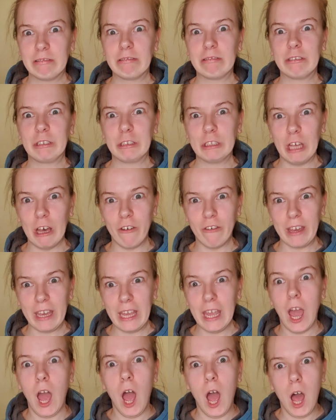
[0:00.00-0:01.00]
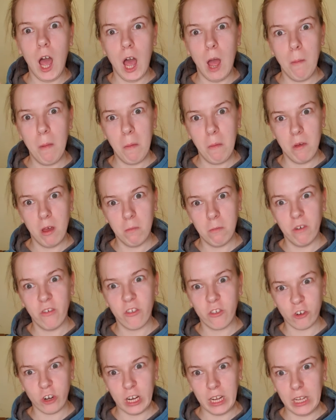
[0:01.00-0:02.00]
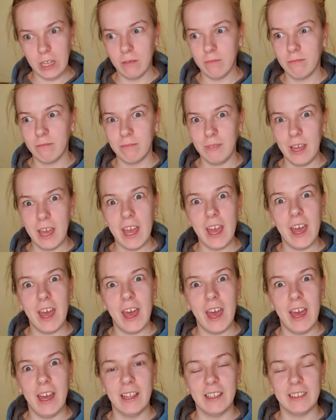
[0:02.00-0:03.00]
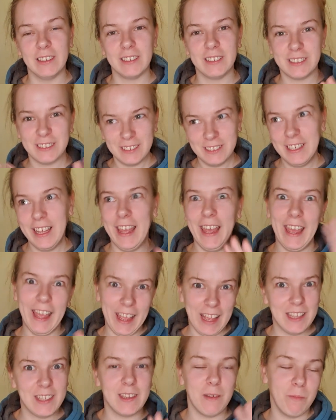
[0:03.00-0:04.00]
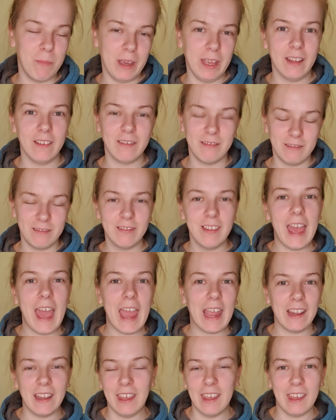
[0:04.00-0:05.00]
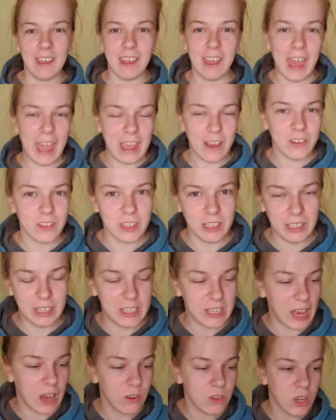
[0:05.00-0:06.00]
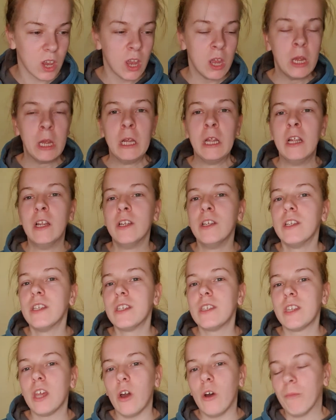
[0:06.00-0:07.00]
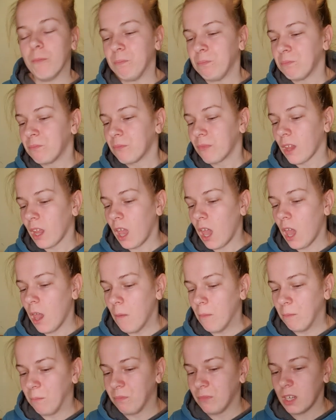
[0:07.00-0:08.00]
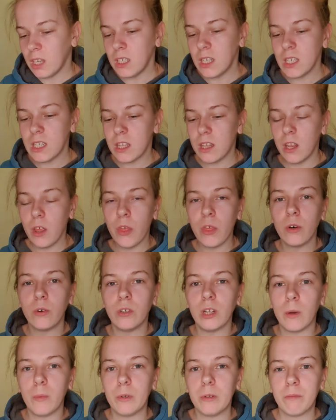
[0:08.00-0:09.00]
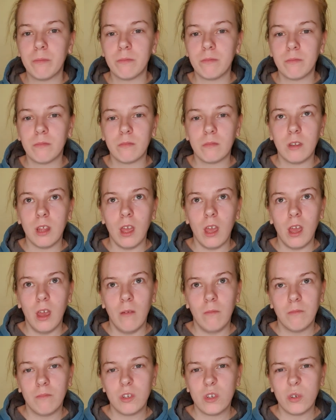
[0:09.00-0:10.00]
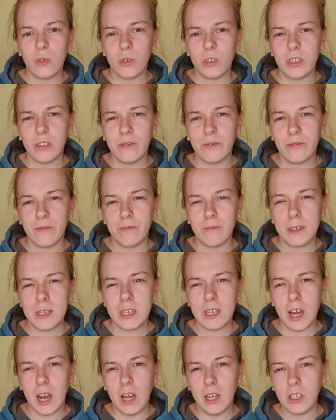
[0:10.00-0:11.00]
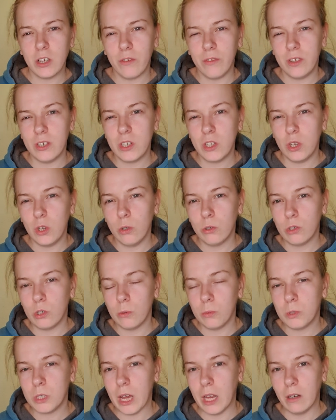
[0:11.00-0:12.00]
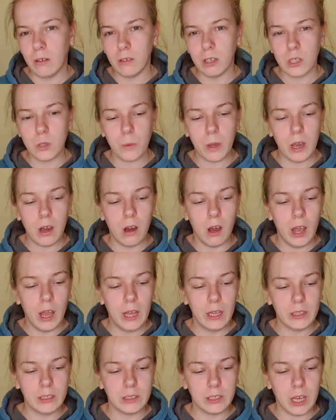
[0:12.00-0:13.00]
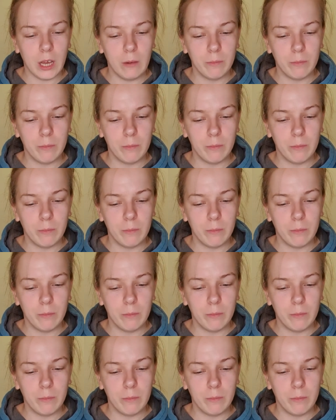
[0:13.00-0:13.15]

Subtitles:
sorry, I'm a mum of 3 and it's a bit hectic and chaos in this house. So I just thought I would sort of start off this YouTube channel as well, and